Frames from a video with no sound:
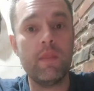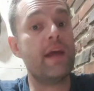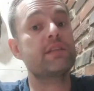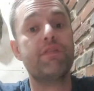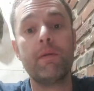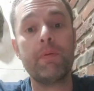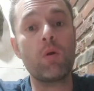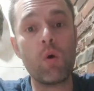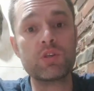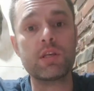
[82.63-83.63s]
That's
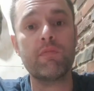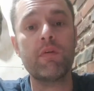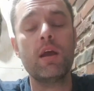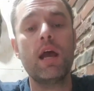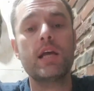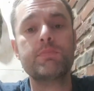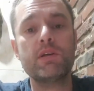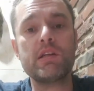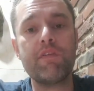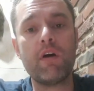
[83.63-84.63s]
flippin' awesome,
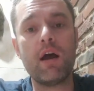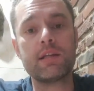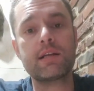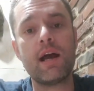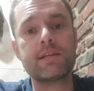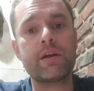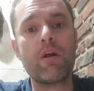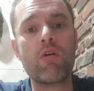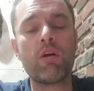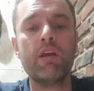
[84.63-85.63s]
especially for us guys that
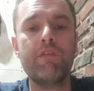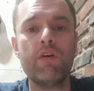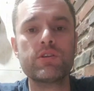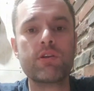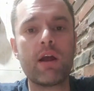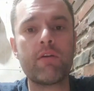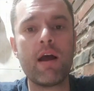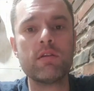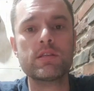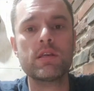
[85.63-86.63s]
are rocking first strike
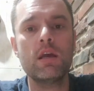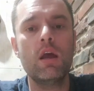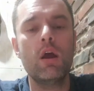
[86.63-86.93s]
rounds.